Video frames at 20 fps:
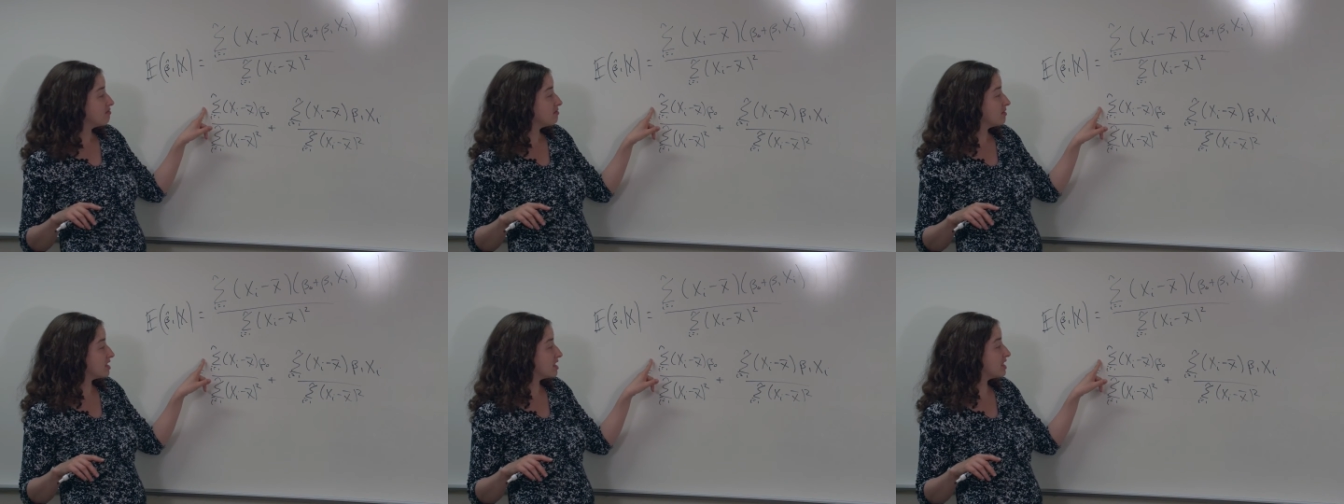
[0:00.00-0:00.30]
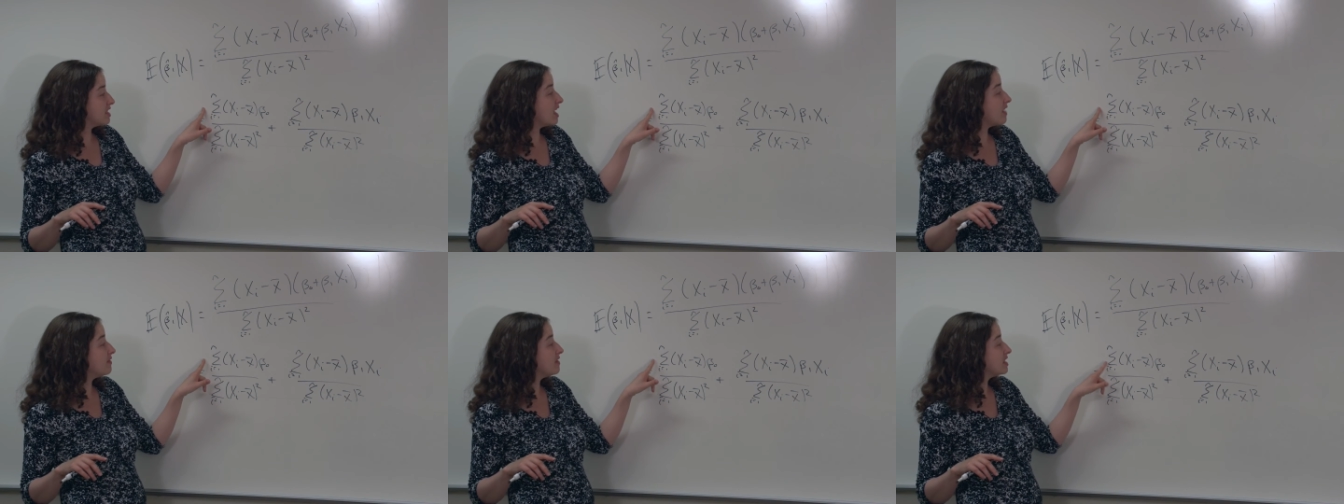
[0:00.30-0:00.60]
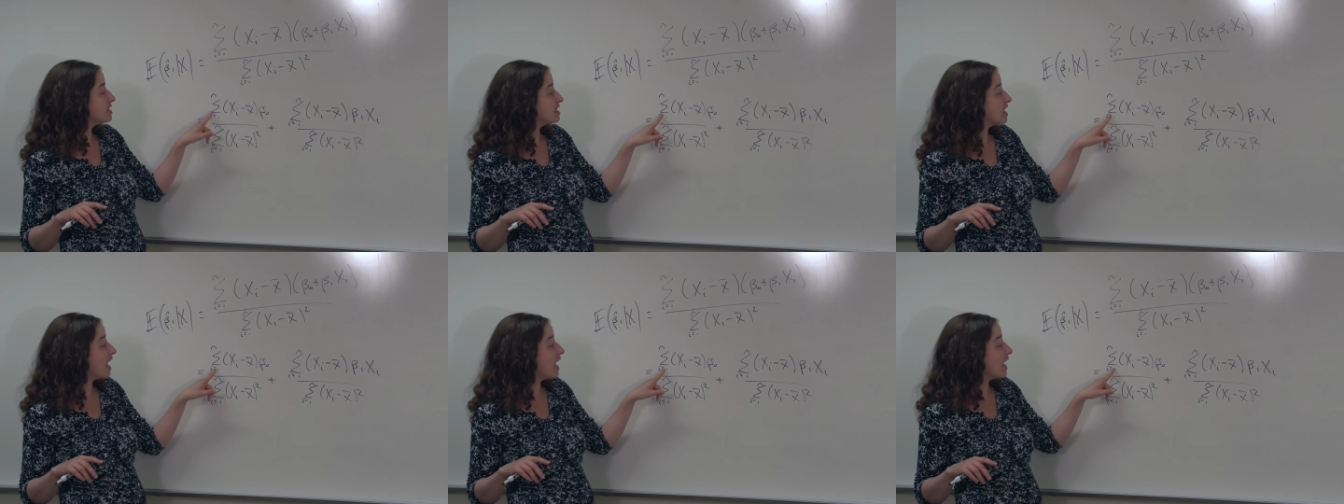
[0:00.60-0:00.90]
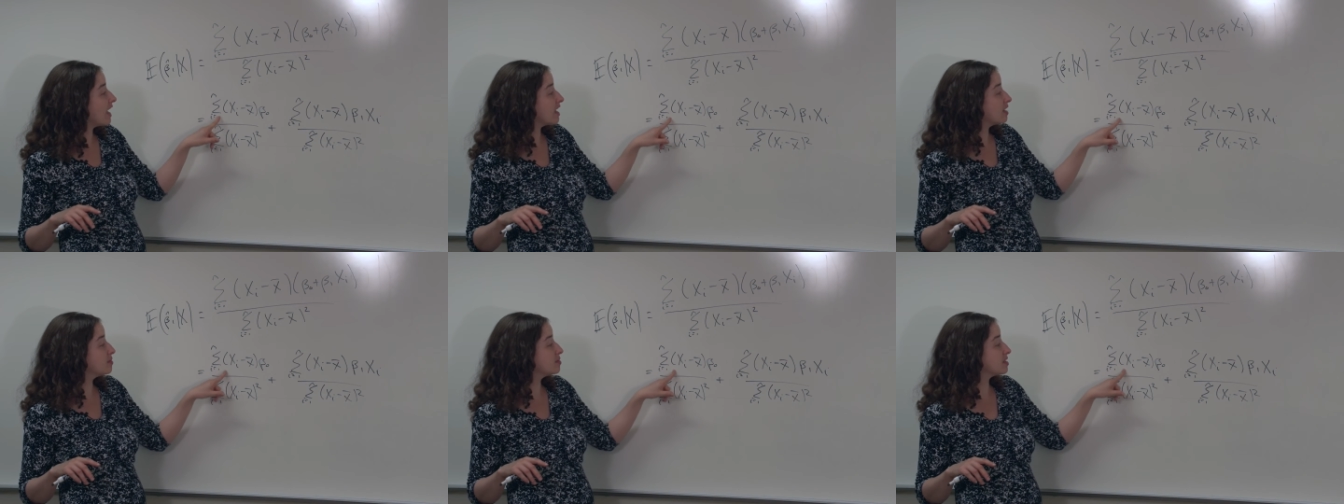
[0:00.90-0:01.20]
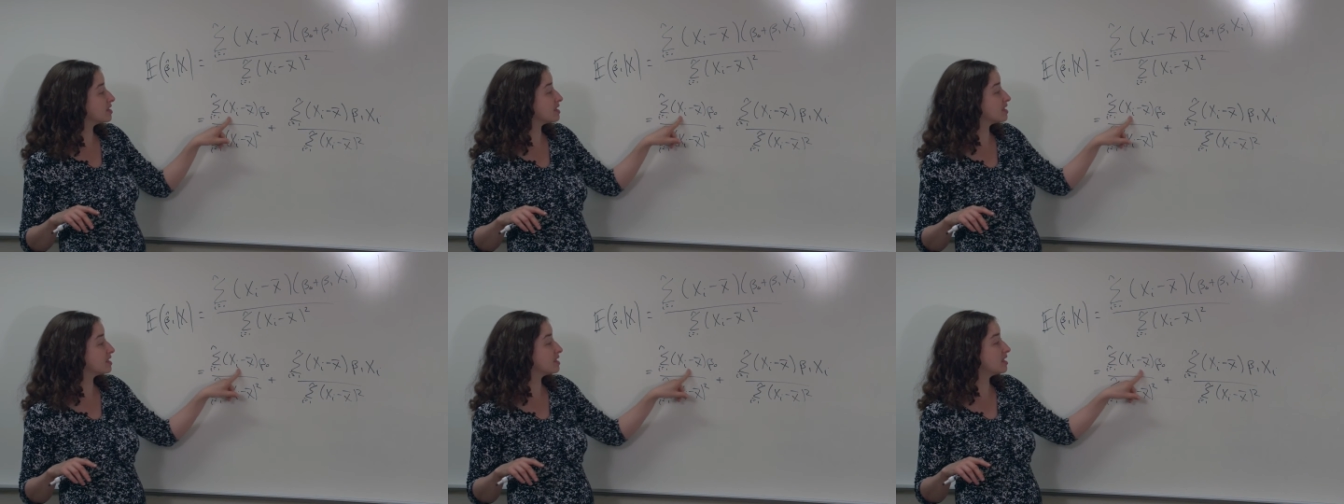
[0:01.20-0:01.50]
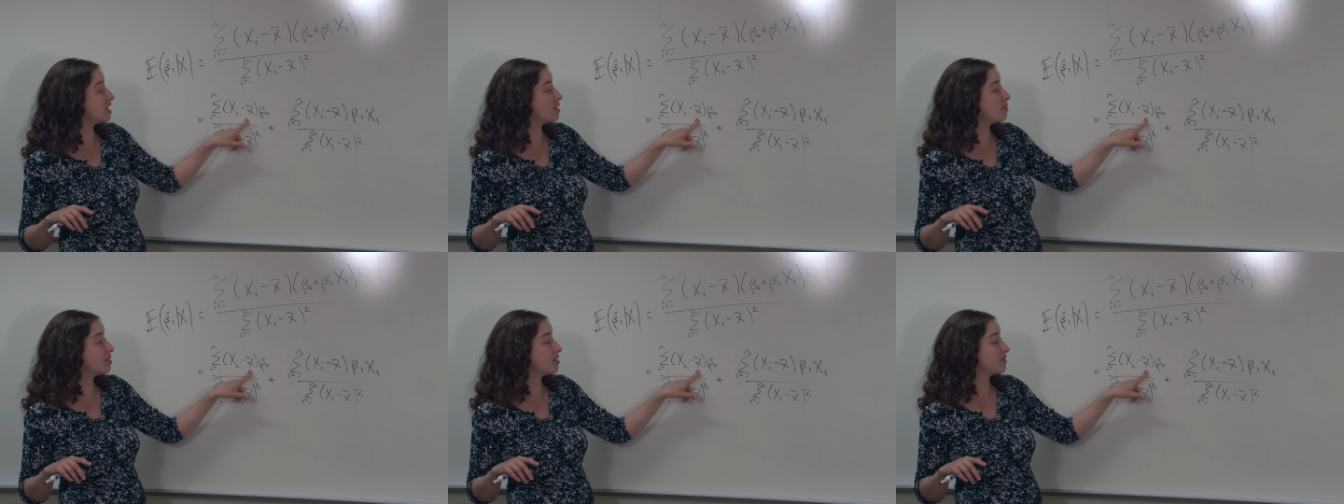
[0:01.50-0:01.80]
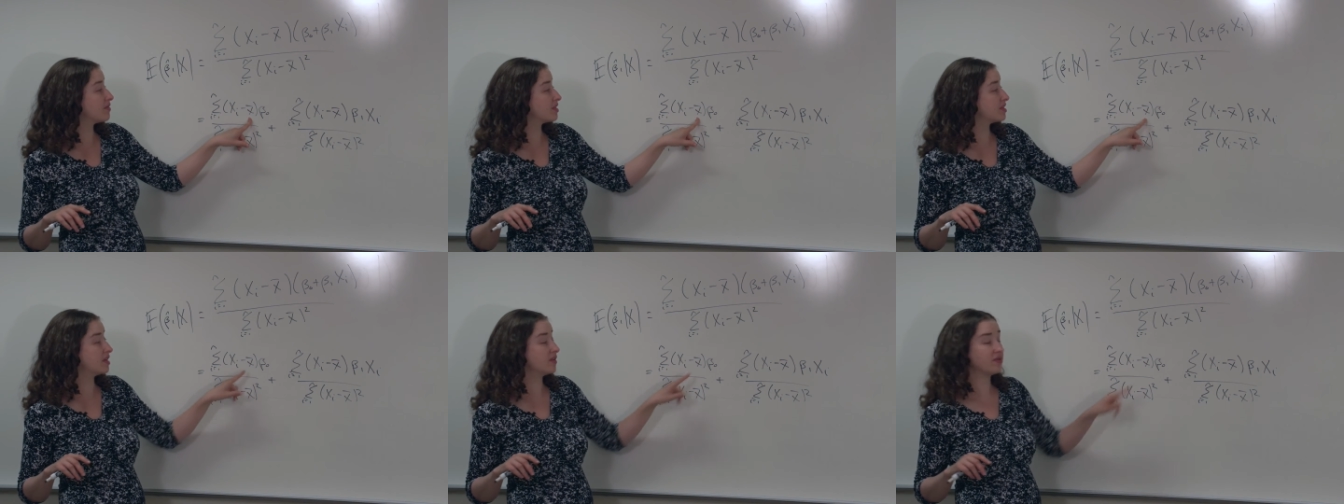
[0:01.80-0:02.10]
7 times the sum of
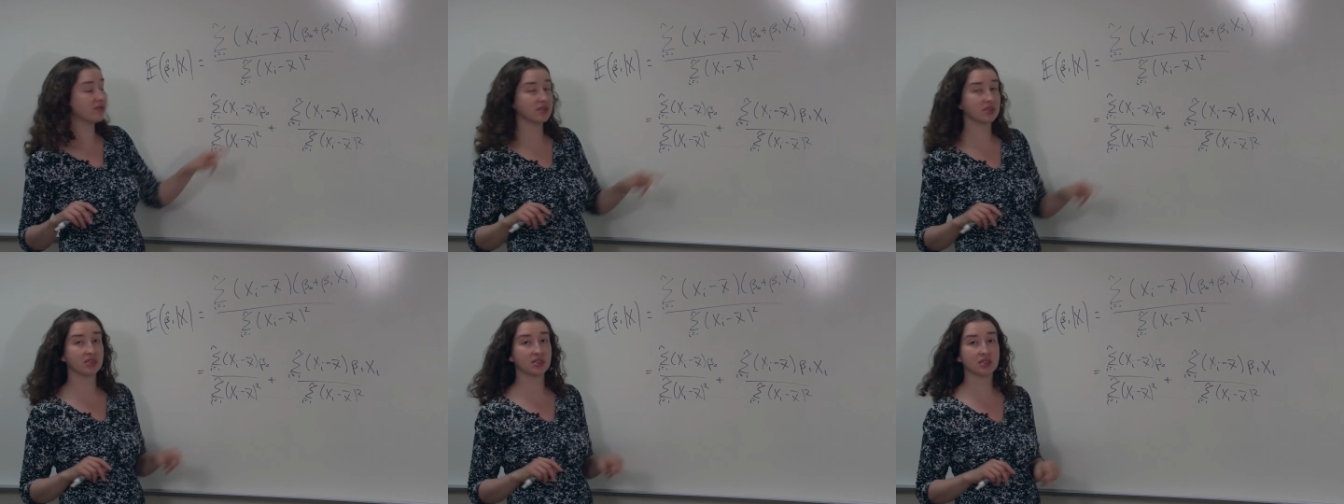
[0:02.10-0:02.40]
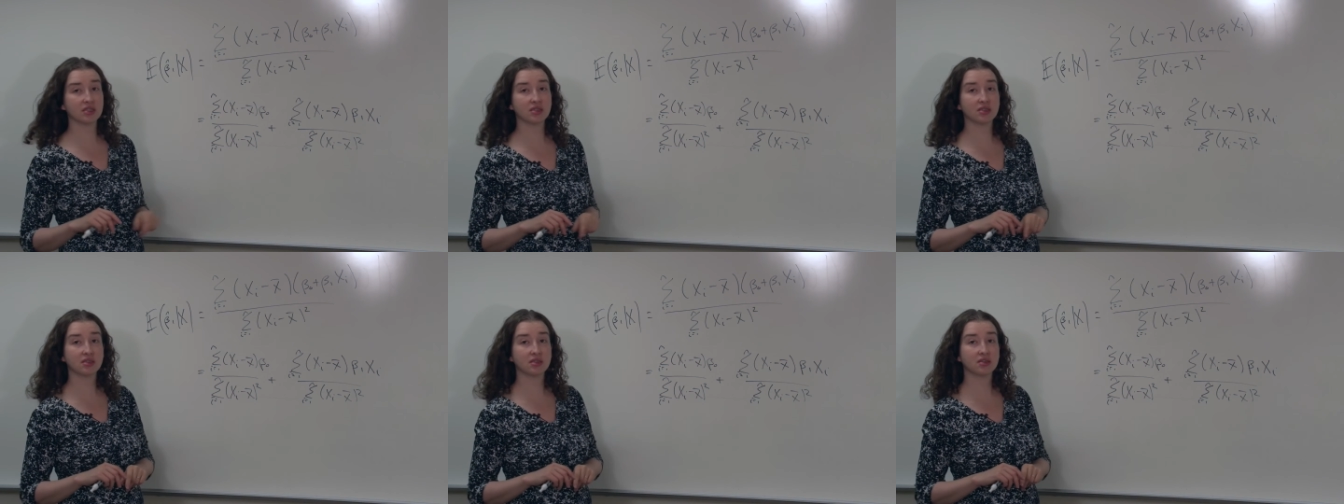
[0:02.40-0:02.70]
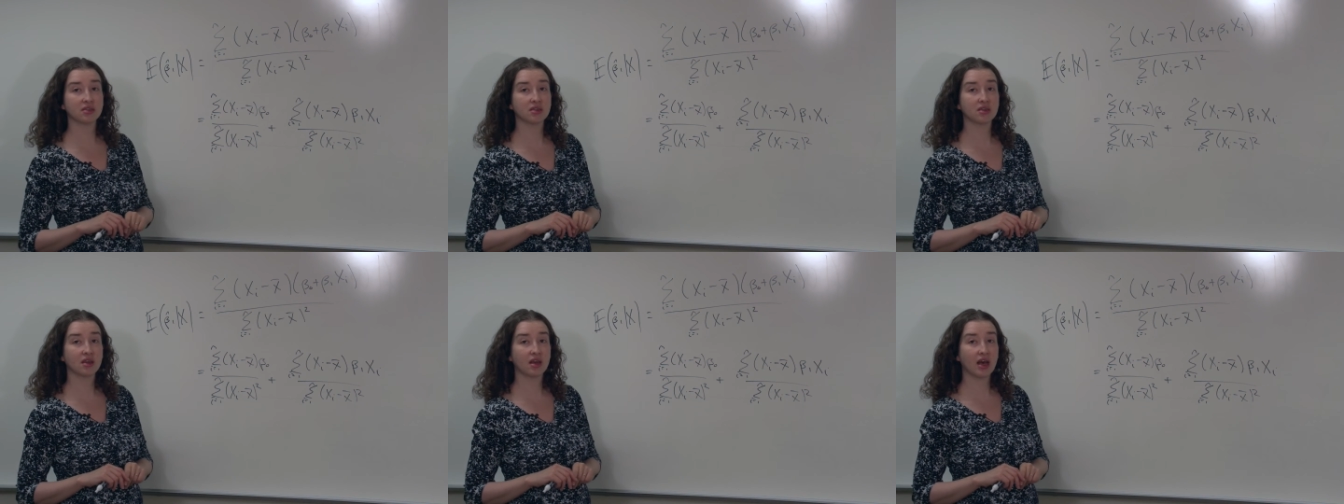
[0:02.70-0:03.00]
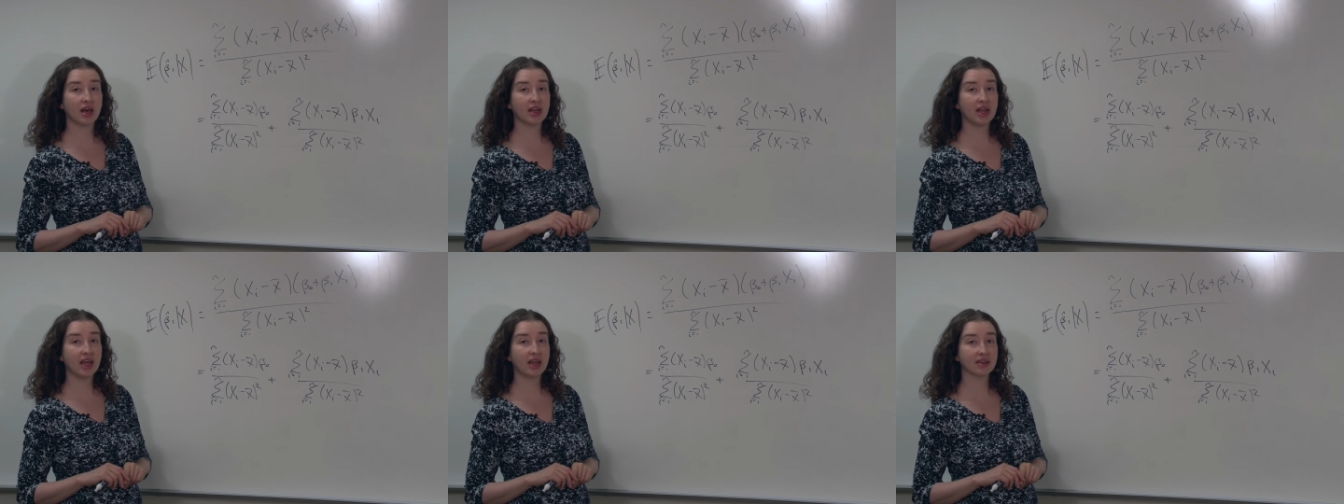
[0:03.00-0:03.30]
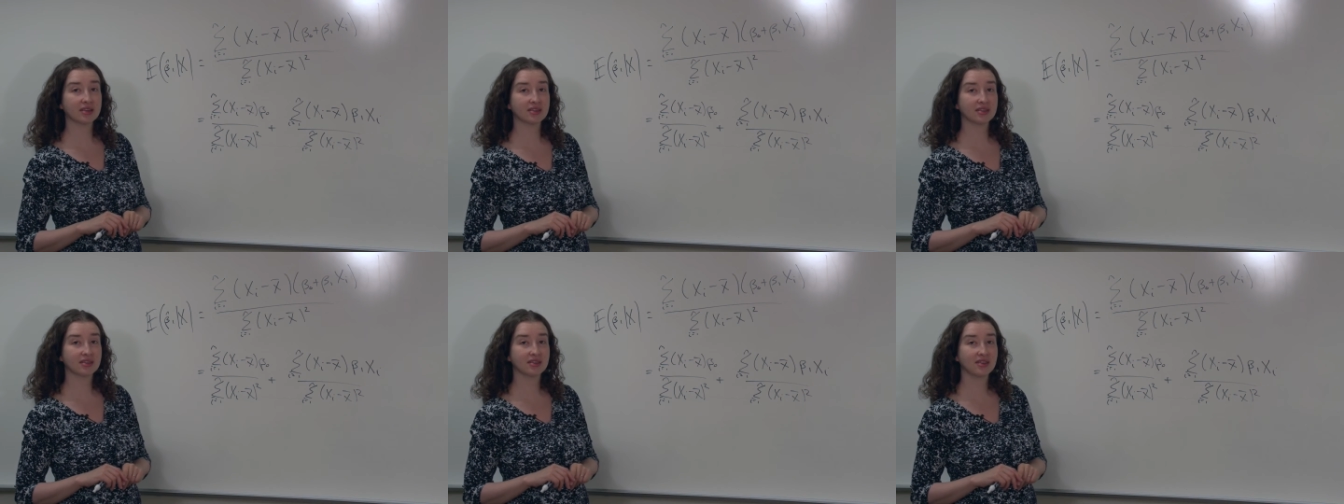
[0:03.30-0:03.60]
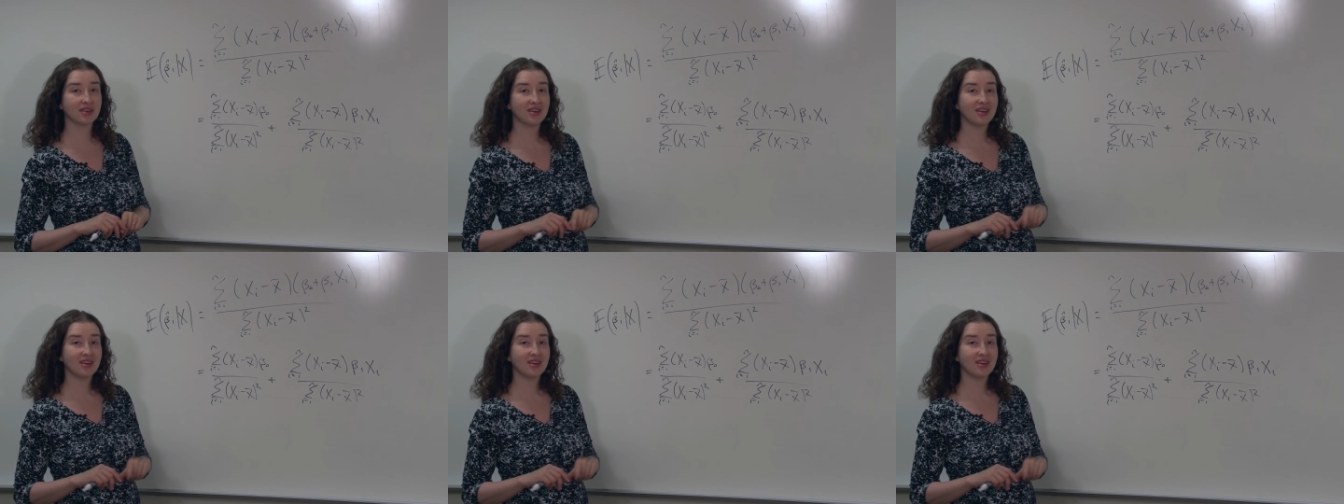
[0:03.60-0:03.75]
the differences on x.